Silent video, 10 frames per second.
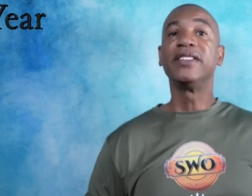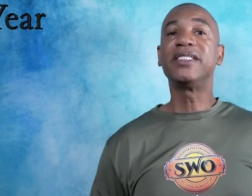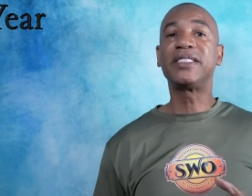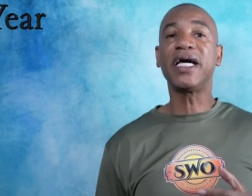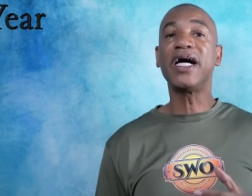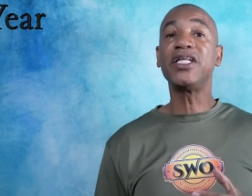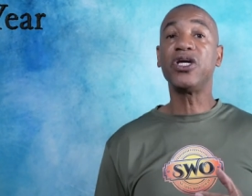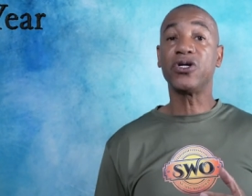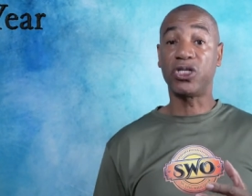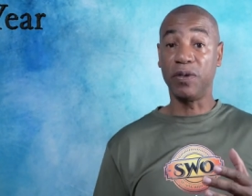to sign
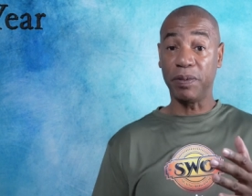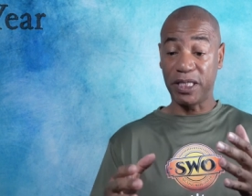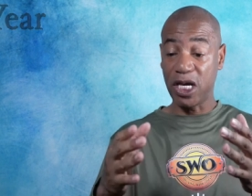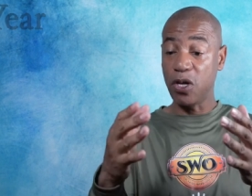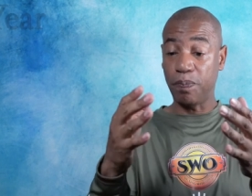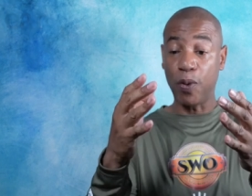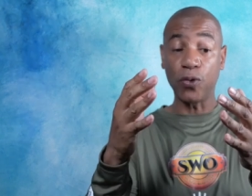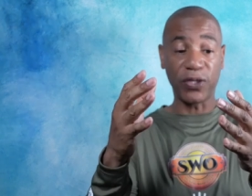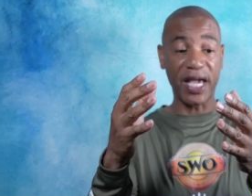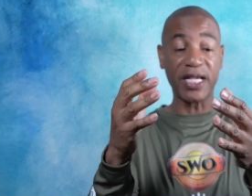here, simply take
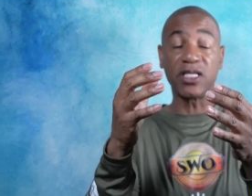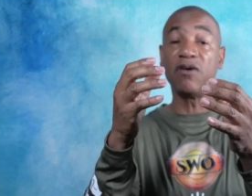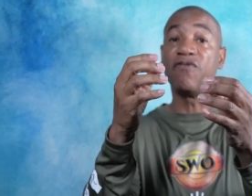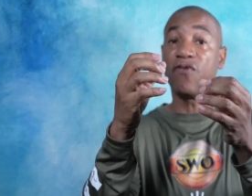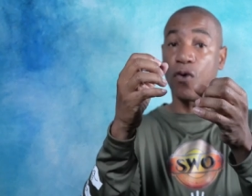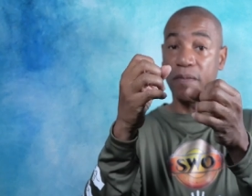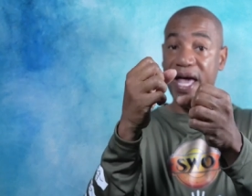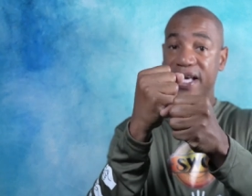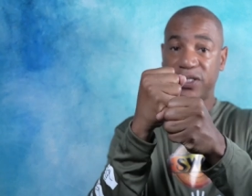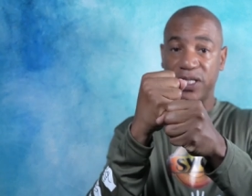both hands and form
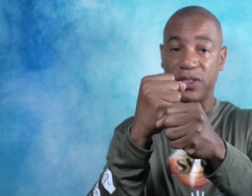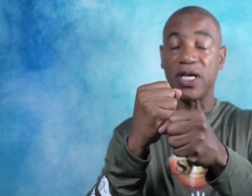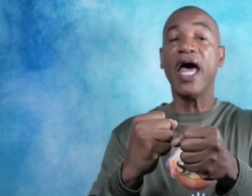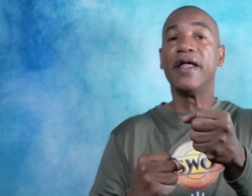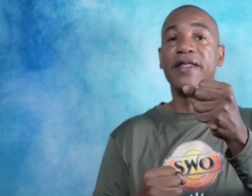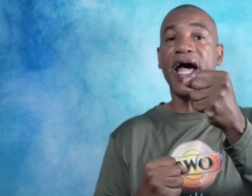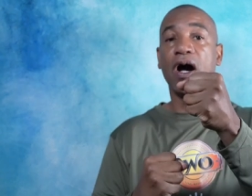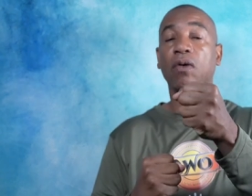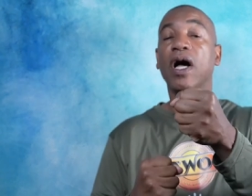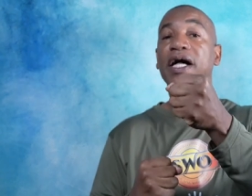S's.
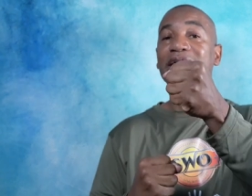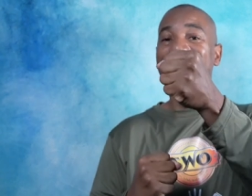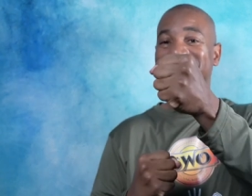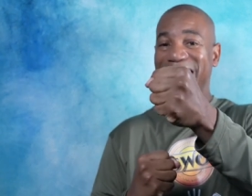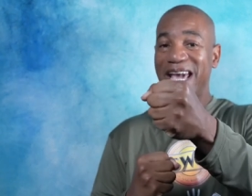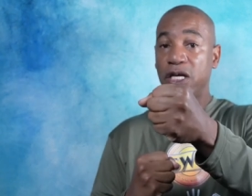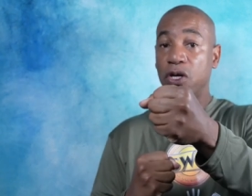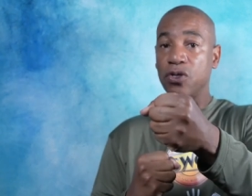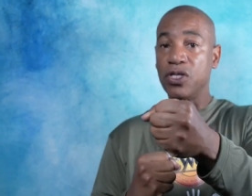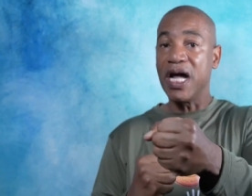Now, take
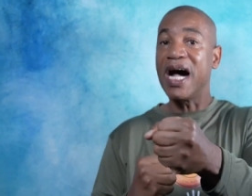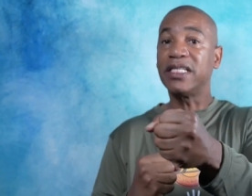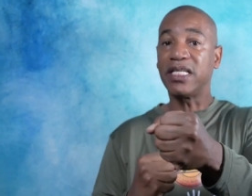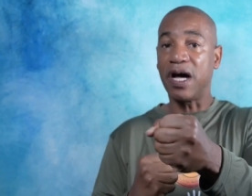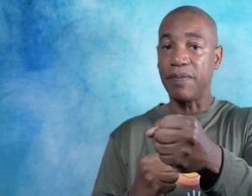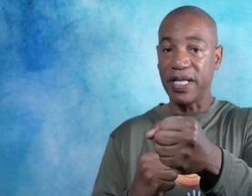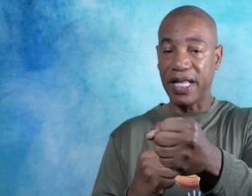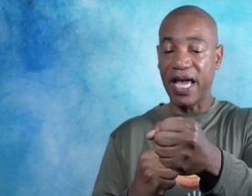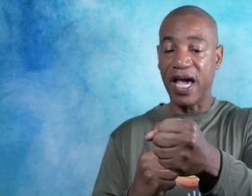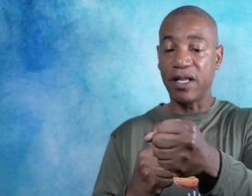your non-dominant
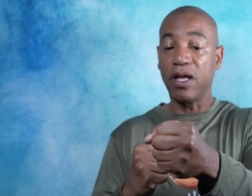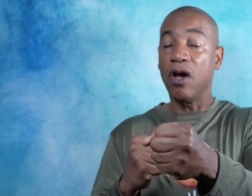hand